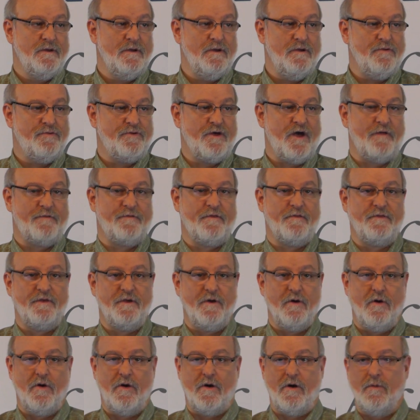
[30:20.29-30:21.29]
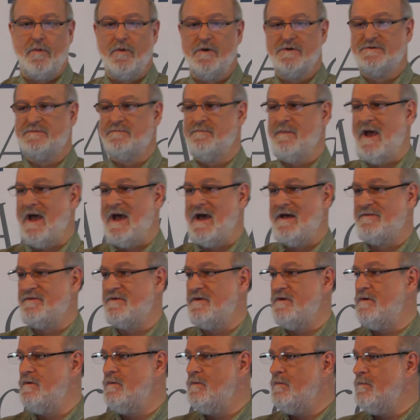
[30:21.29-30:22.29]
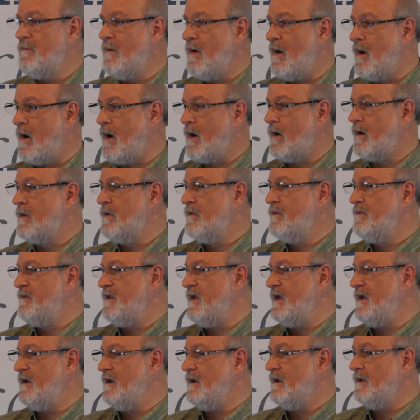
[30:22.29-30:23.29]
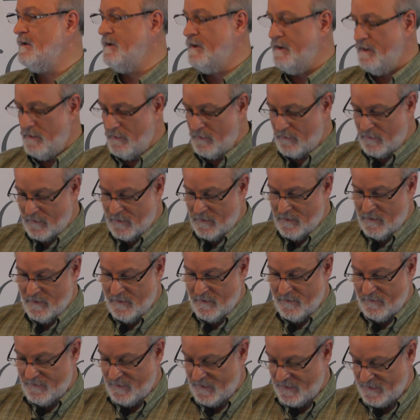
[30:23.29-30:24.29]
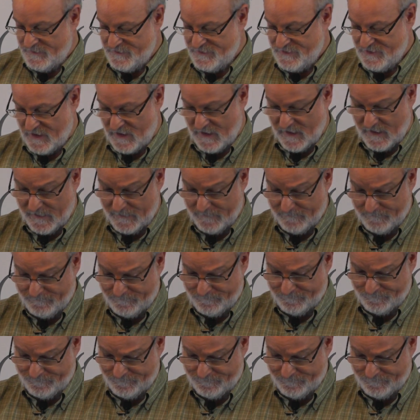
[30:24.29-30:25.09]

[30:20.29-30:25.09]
who thought that the order was Matthew, Mark, then Luke, then John.